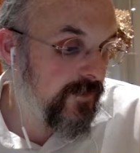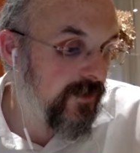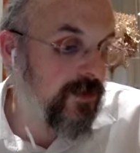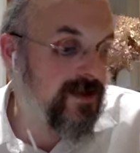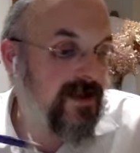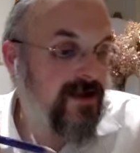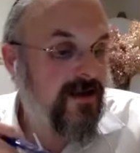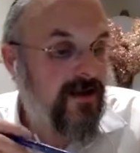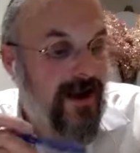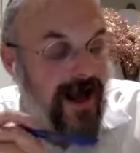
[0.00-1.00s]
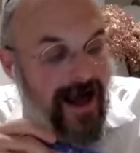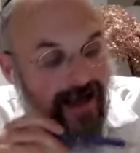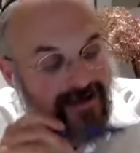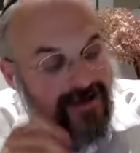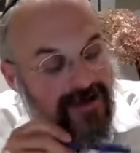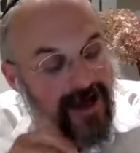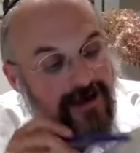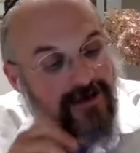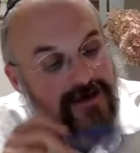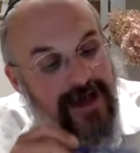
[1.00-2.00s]
In other words, how does it, how
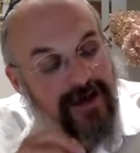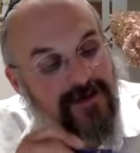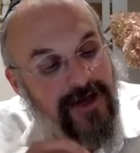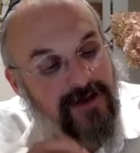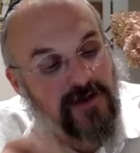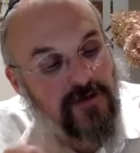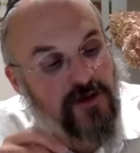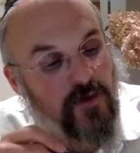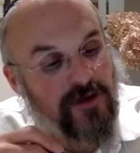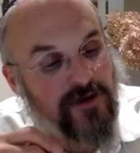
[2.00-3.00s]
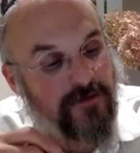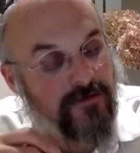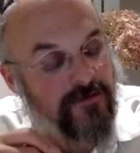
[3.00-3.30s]
does this answer answer the first question?